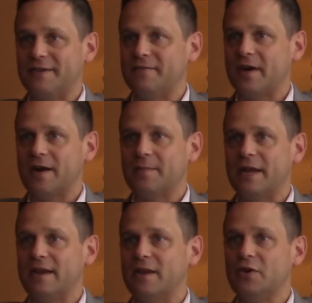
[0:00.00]

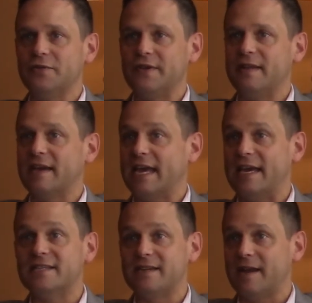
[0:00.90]
environment using the
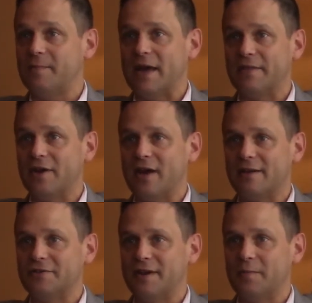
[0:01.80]
case study
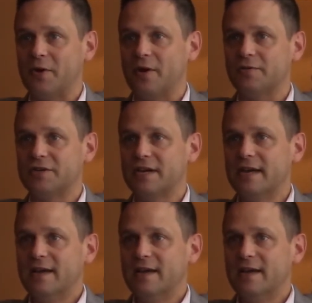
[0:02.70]
methodology approach.